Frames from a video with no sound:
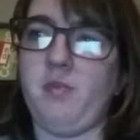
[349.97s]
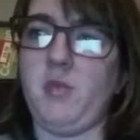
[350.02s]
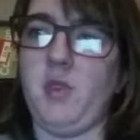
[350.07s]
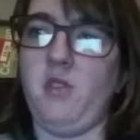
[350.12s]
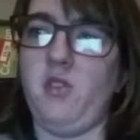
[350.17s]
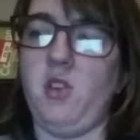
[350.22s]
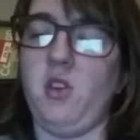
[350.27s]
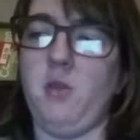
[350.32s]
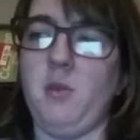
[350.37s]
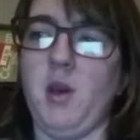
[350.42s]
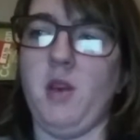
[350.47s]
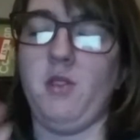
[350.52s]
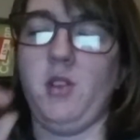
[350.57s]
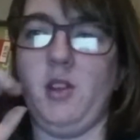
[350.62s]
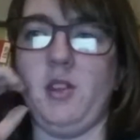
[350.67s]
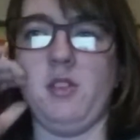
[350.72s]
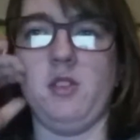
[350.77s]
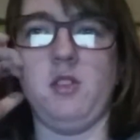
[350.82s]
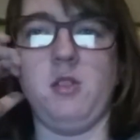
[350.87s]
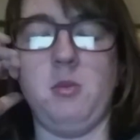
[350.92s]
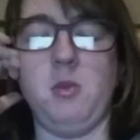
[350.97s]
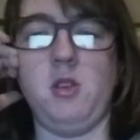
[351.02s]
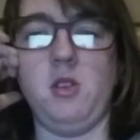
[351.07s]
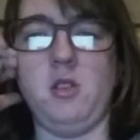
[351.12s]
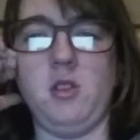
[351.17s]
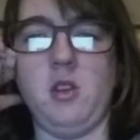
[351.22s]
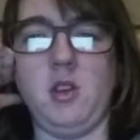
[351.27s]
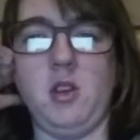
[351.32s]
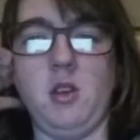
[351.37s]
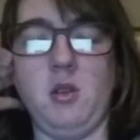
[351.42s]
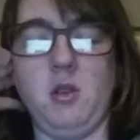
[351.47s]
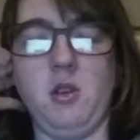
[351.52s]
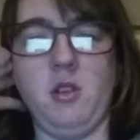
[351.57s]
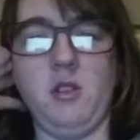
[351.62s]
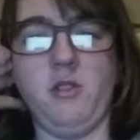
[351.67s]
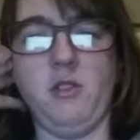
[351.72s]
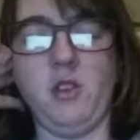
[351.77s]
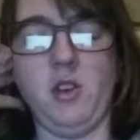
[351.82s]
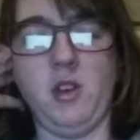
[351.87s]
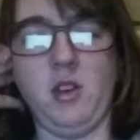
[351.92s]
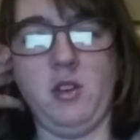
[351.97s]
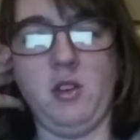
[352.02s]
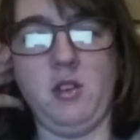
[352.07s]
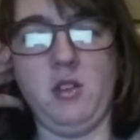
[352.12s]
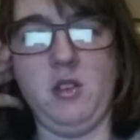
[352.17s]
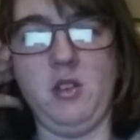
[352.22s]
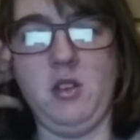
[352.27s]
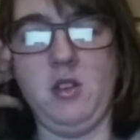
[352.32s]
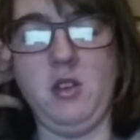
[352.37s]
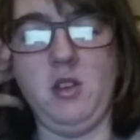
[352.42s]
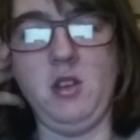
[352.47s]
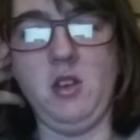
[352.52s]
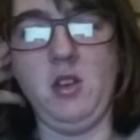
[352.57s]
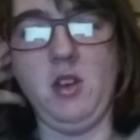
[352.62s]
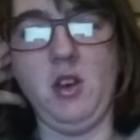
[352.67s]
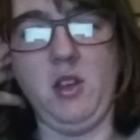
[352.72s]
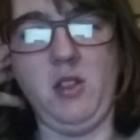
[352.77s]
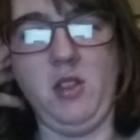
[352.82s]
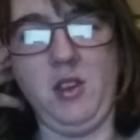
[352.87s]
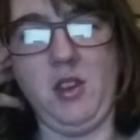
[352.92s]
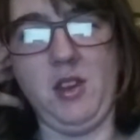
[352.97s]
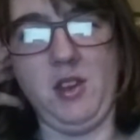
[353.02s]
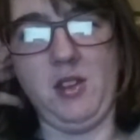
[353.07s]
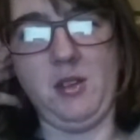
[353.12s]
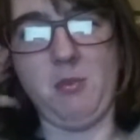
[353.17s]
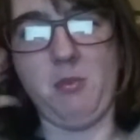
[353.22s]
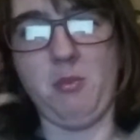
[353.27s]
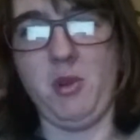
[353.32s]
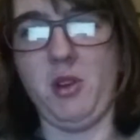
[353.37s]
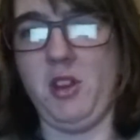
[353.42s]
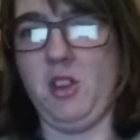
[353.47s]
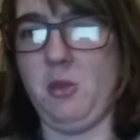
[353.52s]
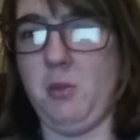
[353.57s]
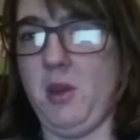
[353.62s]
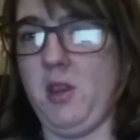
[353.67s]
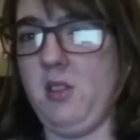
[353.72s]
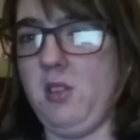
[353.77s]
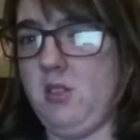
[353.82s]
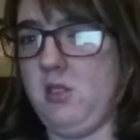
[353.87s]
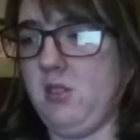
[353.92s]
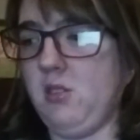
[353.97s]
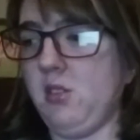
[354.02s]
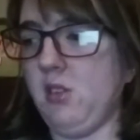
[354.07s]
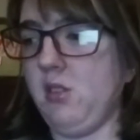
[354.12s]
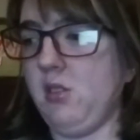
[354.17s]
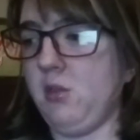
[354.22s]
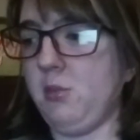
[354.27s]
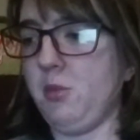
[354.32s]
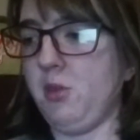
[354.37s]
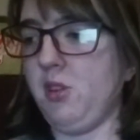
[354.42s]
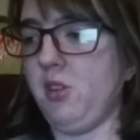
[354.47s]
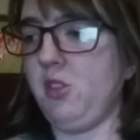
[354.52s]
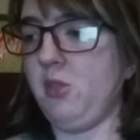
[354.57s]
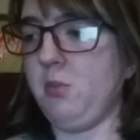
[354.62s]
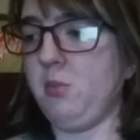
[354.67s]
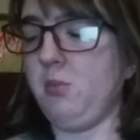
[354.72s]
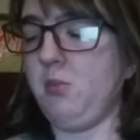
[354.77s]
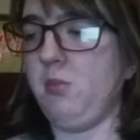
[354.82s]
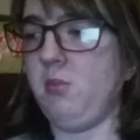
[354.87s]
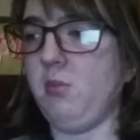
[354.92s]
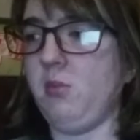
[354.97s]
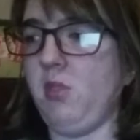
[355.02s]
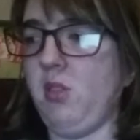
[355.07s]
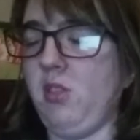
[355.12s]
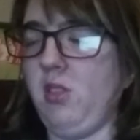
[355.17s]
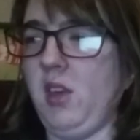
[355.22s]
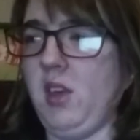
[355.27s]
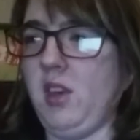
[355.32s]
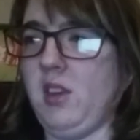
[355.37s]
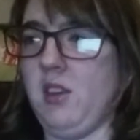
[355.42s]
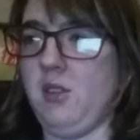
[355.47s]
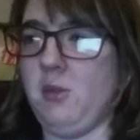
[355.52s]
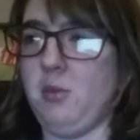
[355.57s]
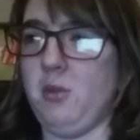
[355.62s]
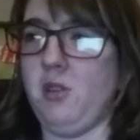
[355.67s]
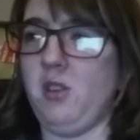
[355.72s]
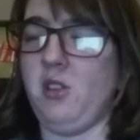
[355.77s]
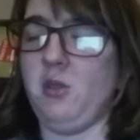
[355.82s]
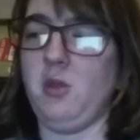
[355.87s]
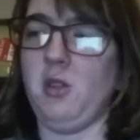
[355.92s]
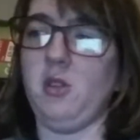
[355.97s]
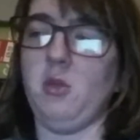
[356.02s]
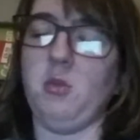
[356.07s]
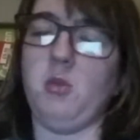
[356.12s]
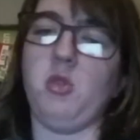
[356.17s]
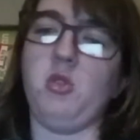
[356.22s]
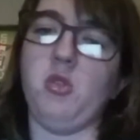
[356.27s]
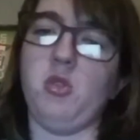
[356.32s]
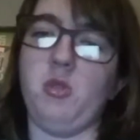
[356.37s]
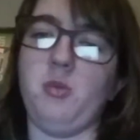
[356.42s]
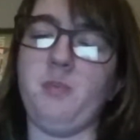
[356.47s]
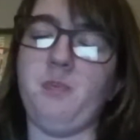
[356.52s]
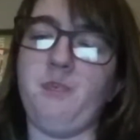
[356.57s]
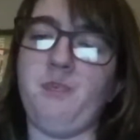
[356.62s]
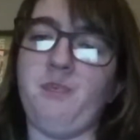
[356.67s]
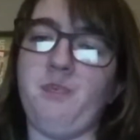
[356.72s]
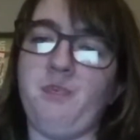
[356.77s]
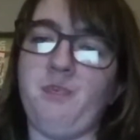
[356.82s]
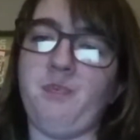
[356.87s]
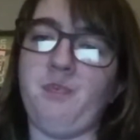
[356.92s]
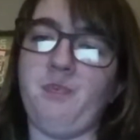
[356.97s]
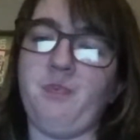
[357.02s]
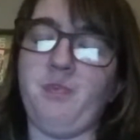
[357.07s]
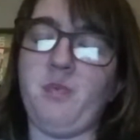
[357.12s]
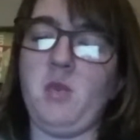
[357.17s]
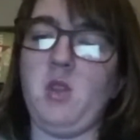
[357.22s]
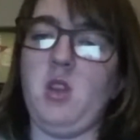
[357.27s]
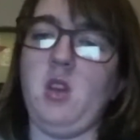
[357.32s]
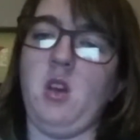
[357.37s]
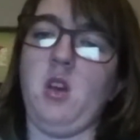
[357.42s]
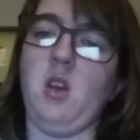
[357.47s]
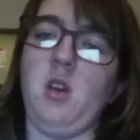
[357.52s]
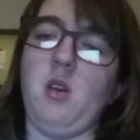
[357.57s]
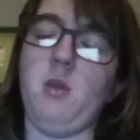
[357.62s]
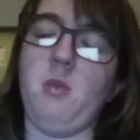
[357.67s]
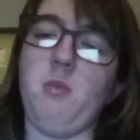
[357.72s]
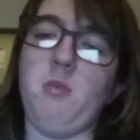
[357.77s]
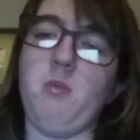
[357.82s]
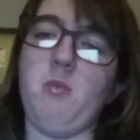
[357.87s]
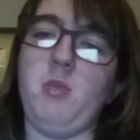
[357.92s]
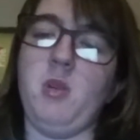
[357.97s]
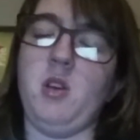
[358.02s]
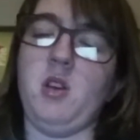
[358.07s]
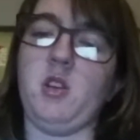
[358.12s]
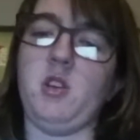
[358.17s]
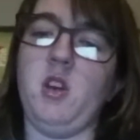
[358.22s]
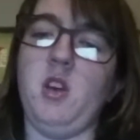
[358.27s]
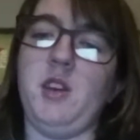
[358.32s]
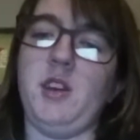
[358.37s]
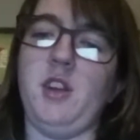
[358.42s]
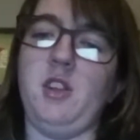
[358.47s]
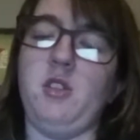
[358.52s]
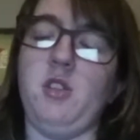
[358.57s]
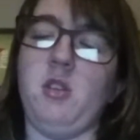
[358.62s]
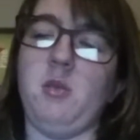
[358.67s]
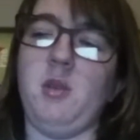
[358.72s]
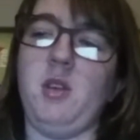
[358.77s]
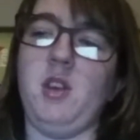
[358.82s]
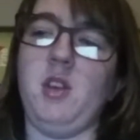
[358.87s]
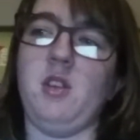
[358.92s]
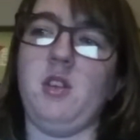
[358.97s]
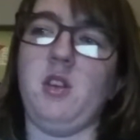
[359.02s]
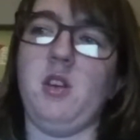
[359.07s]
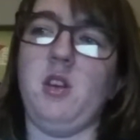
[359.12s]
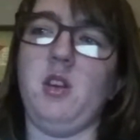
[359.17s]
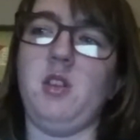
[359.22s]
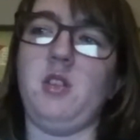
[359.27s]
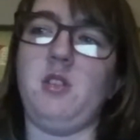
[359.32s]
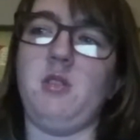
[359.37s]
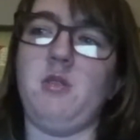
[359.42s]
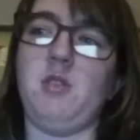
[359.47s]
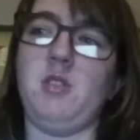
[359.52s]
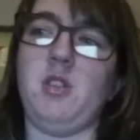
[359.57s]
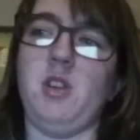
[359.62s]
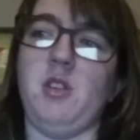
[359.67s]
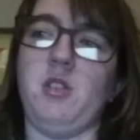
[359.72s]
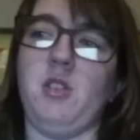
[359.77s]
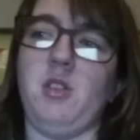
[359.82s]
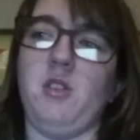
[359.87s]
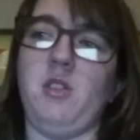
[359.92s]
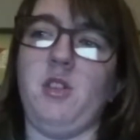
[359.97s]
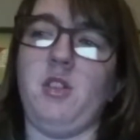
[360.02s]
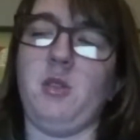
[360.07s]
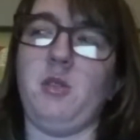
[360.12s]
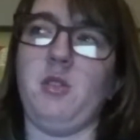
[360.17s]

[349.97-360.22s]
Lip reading: if you've ever listened to music, you'll have, I think it's Britney Spears. No, not Britney. I think it's Britney Spears, I'm not sure. But can't get you out of my head. I don't know if that's